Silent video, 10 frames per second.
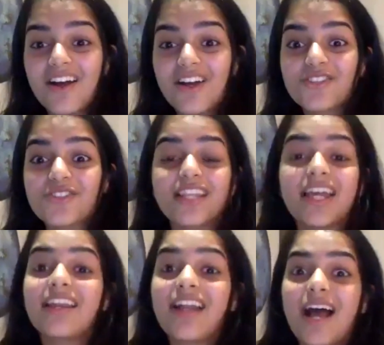so
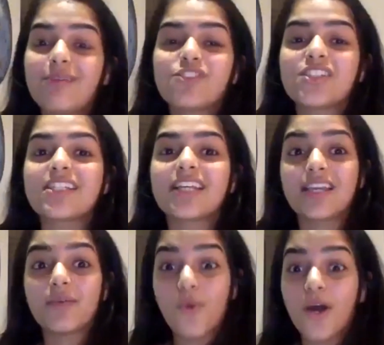then I'm just like,
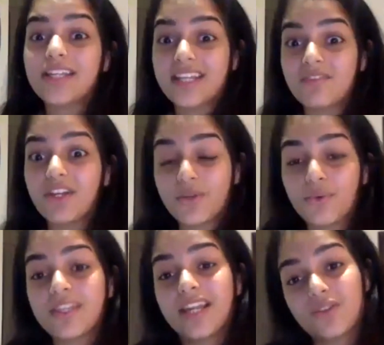what can we
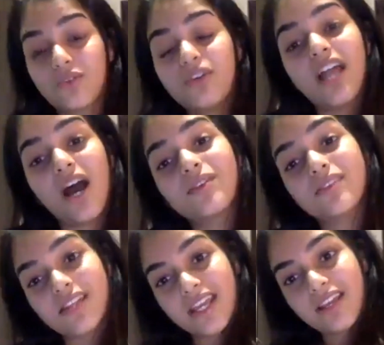do that now,
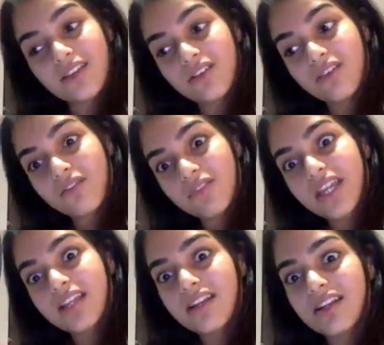like
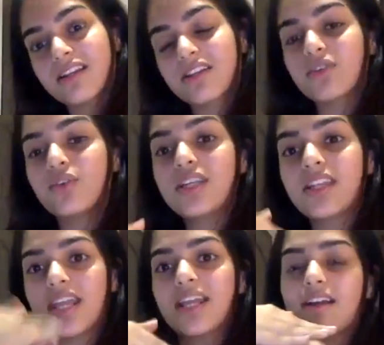we would
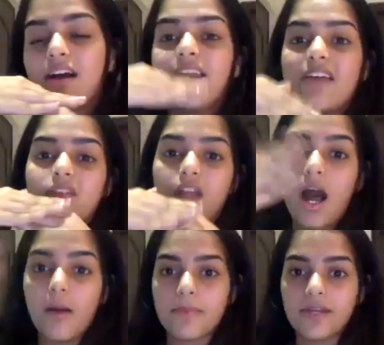take a level
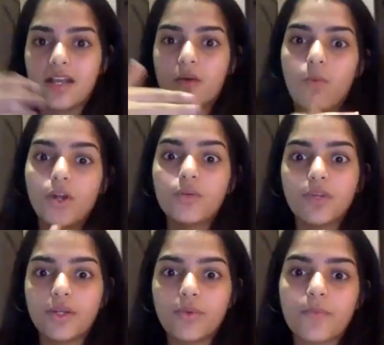up, like what do
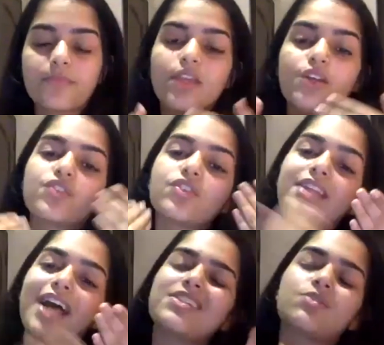we do? So
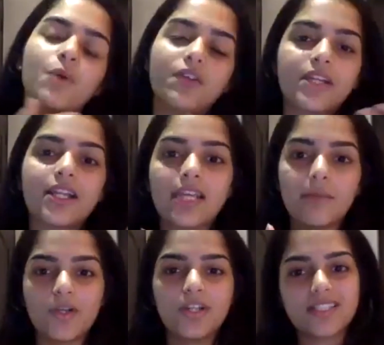that's what we keep
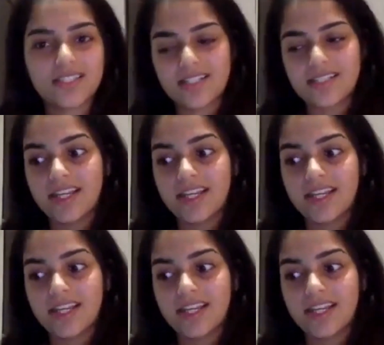on discussing, and